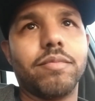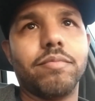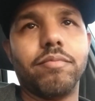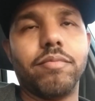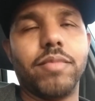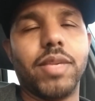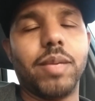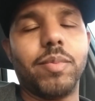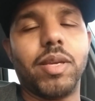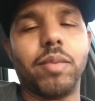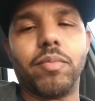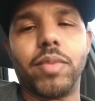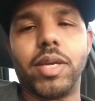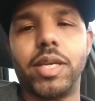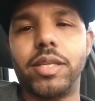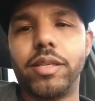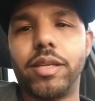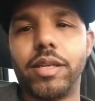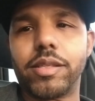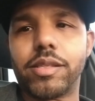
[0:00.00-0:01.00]
Maybe it
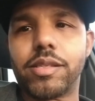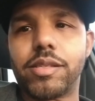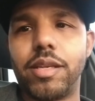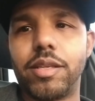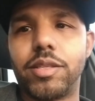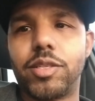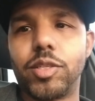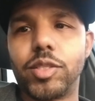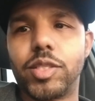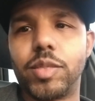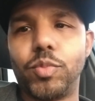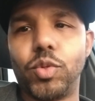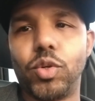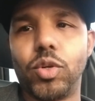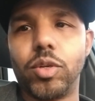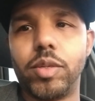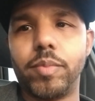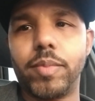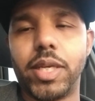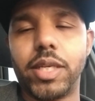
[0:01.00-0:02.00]
might not stay till
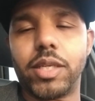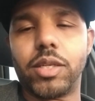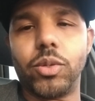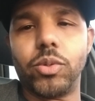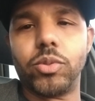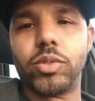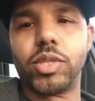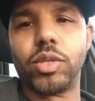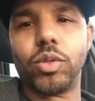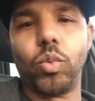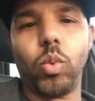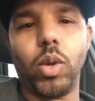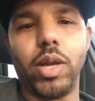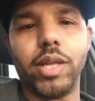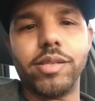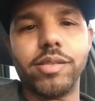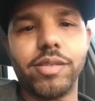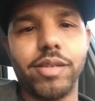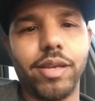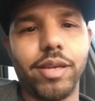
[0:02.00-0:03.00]
tomorrow. It might go till
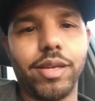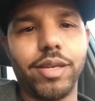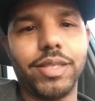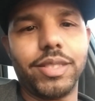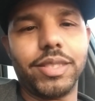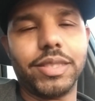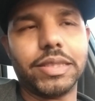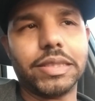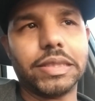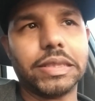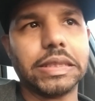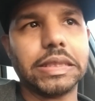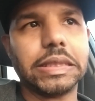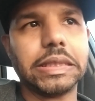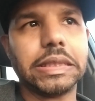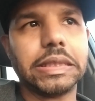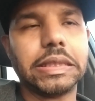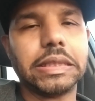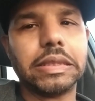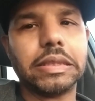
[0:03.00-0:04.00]
Wednesday.
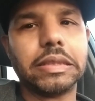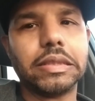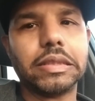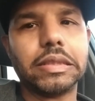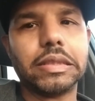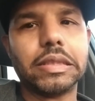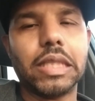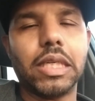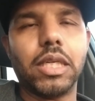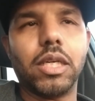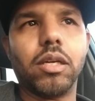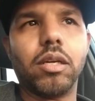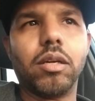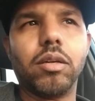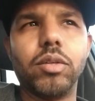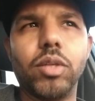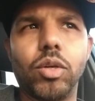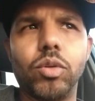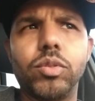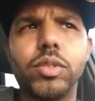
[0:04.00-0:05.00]

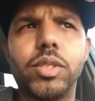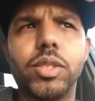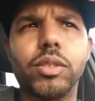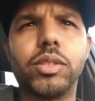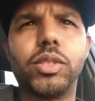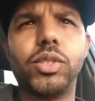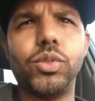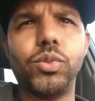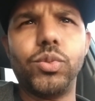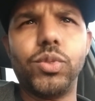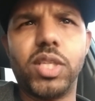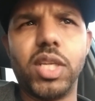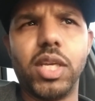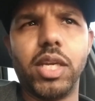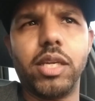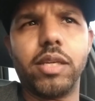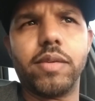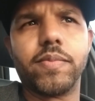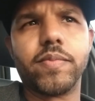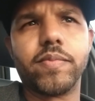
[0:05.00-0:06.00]
Oh no, till
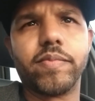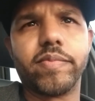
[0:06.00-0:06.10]
Tuesday.